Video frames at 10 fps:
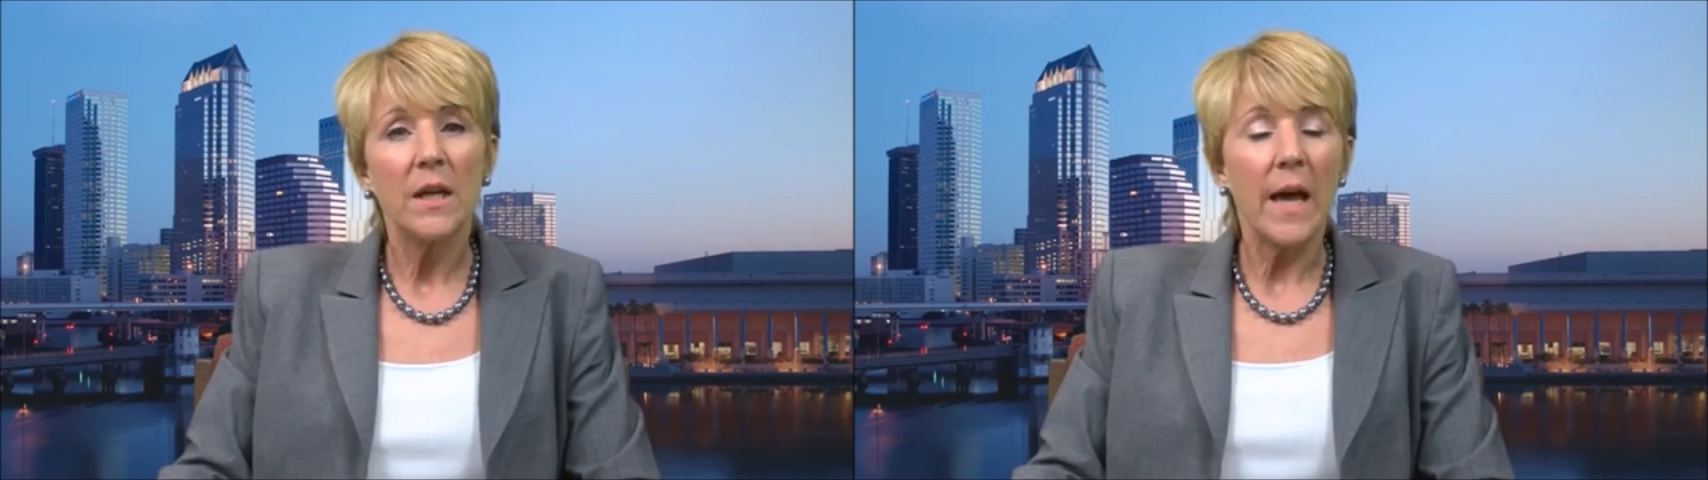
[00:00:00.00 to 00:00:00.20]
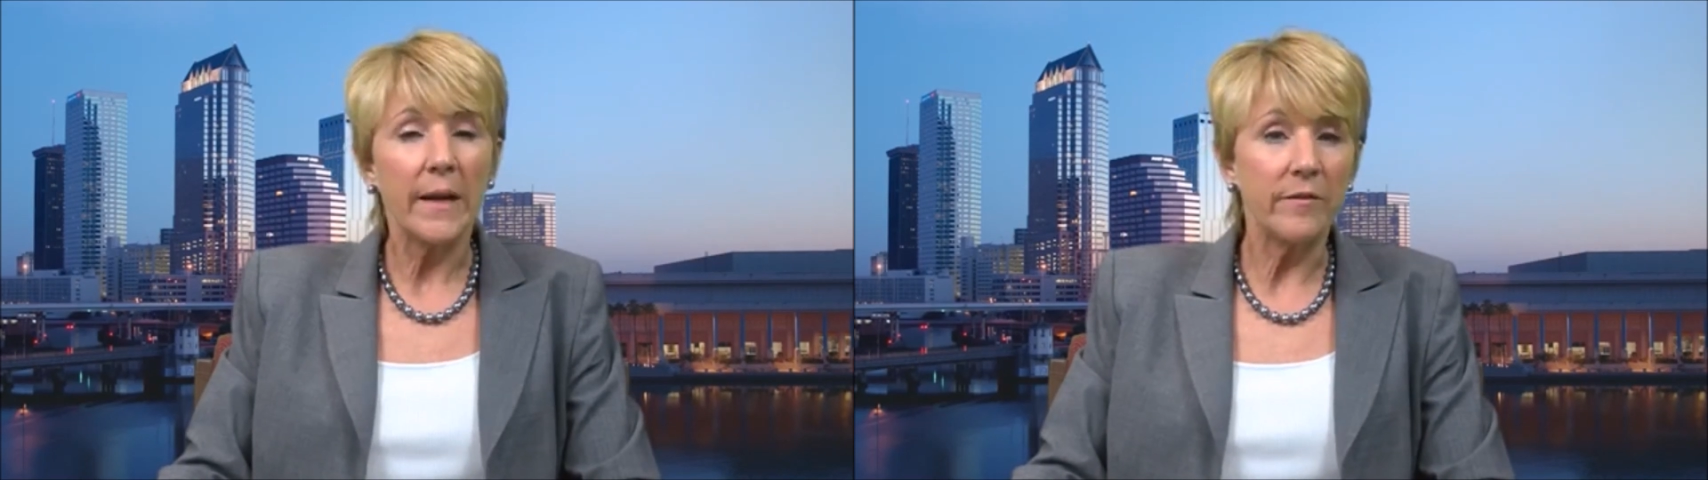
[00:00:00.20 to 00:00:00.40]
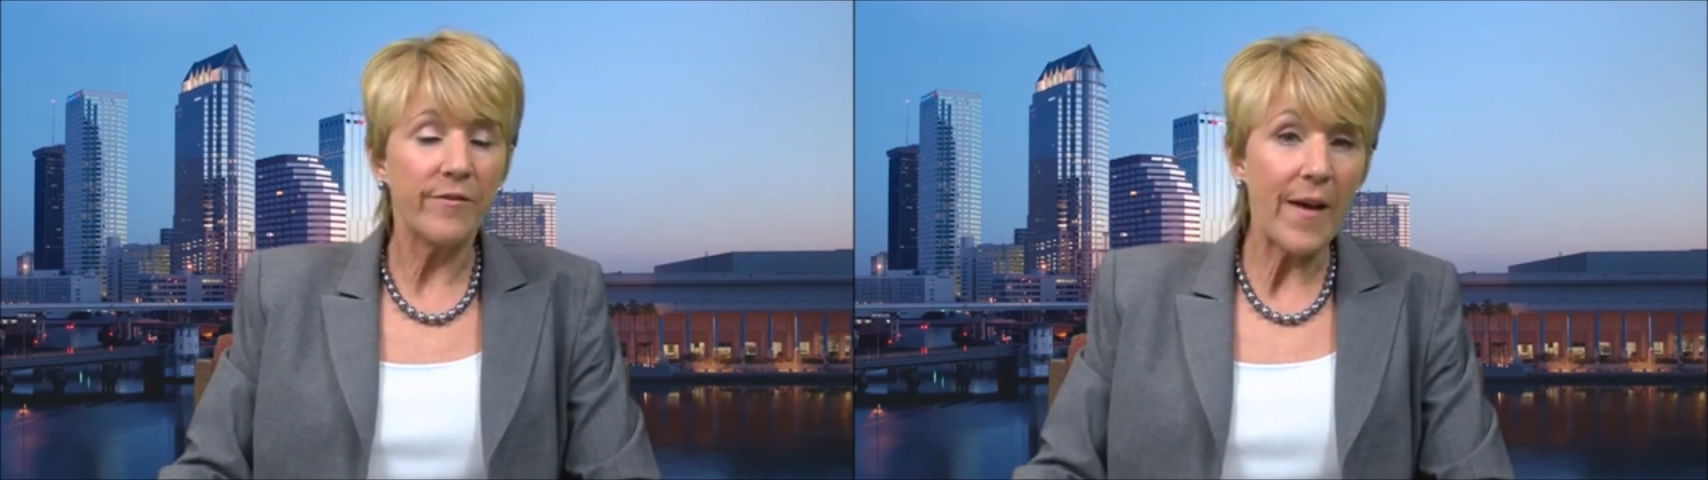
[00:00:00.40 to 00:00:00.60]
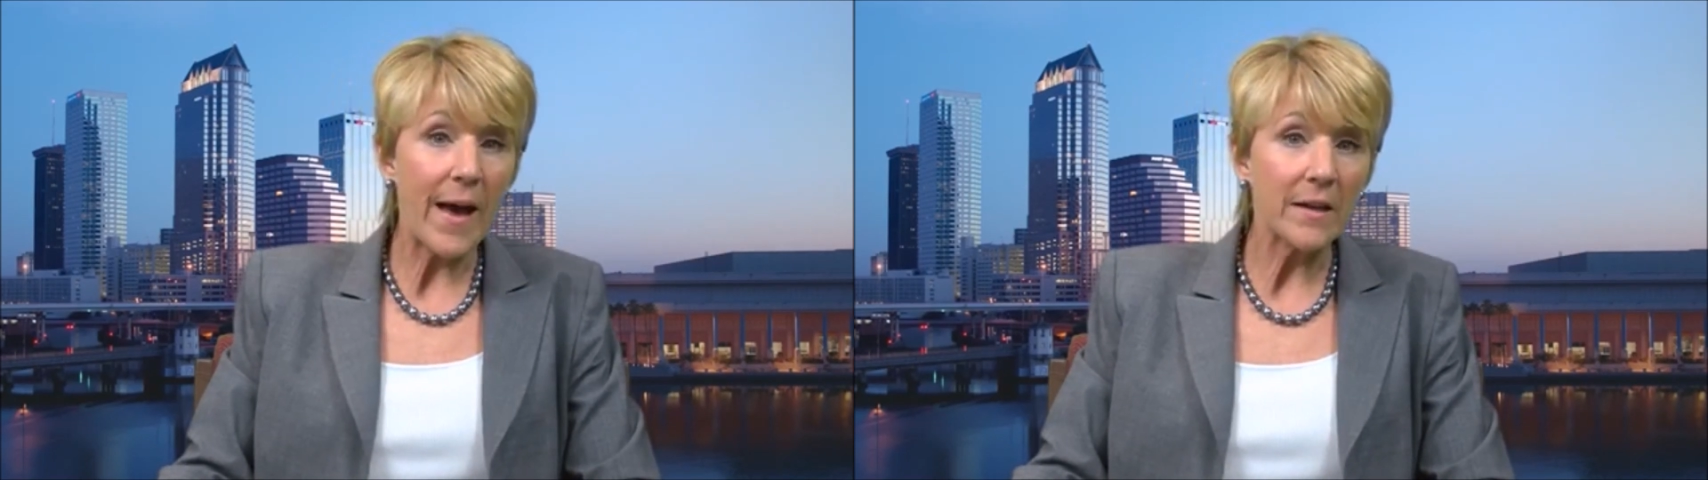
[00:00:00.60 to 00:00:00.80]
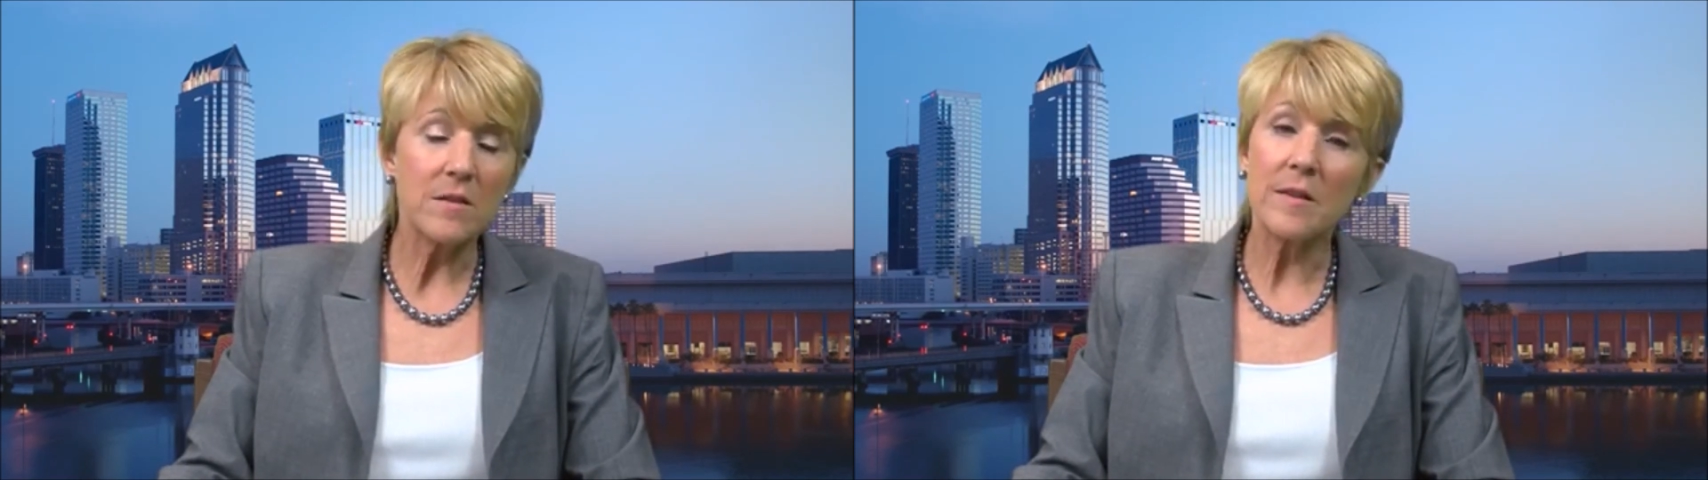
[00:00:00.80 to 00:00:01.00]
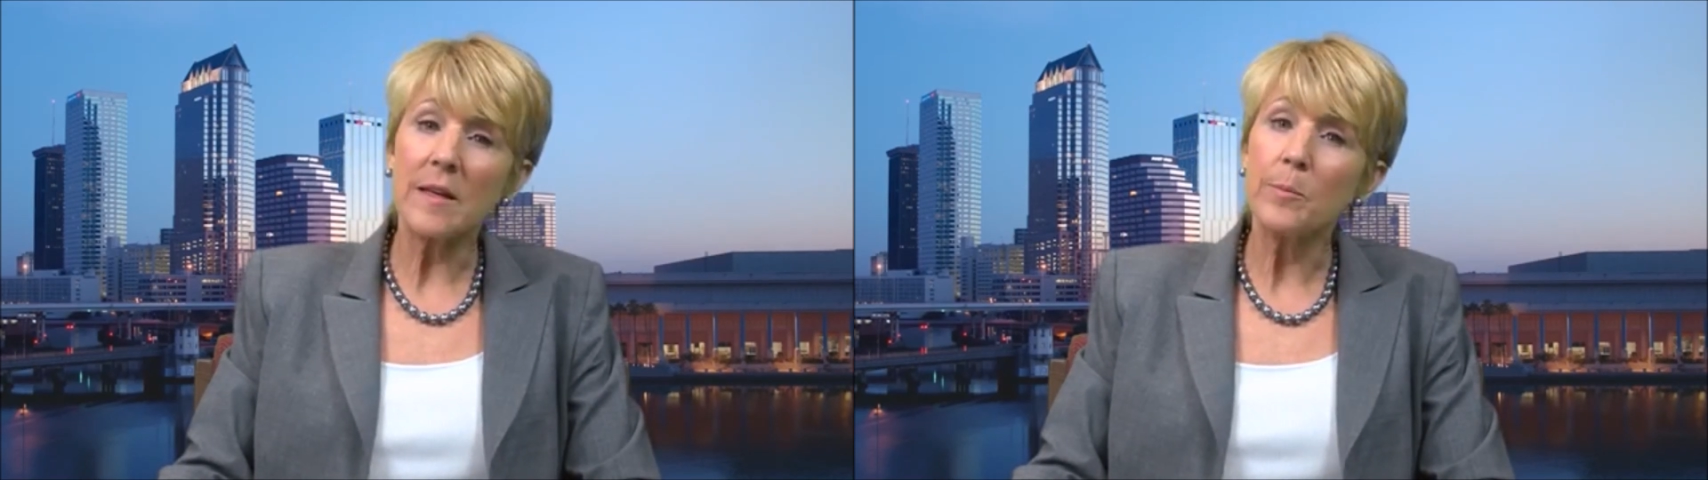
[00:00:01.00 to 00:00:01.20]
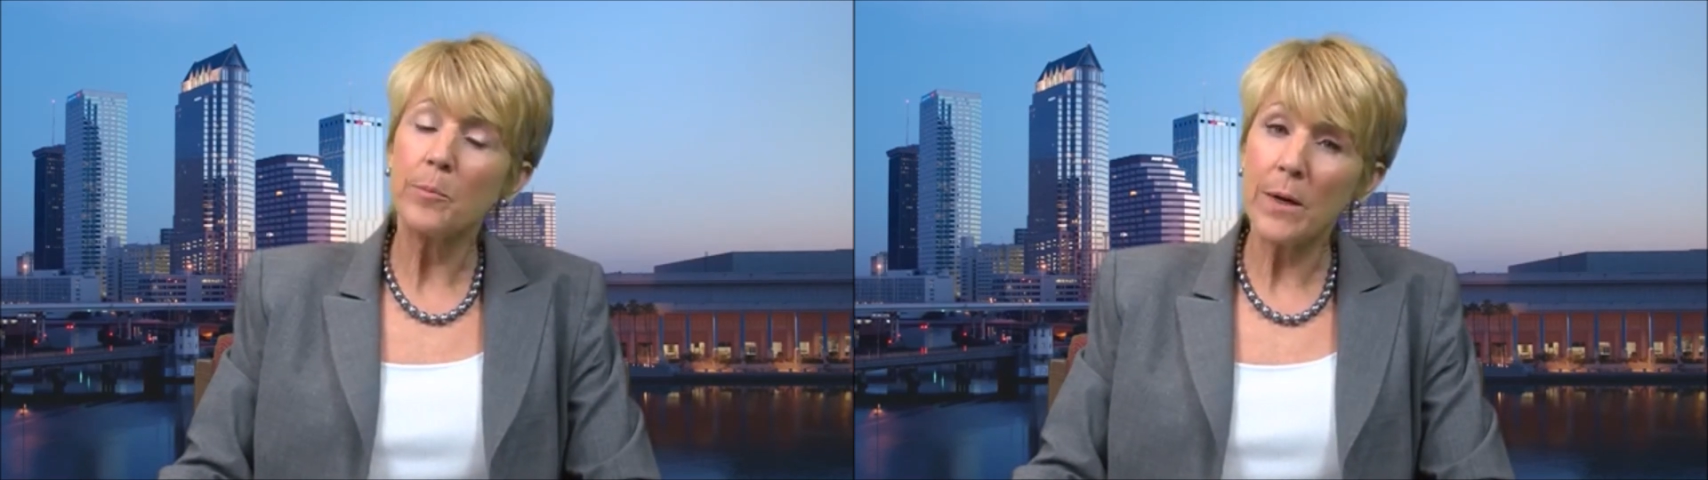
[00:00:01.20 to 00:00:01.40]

And in fact, the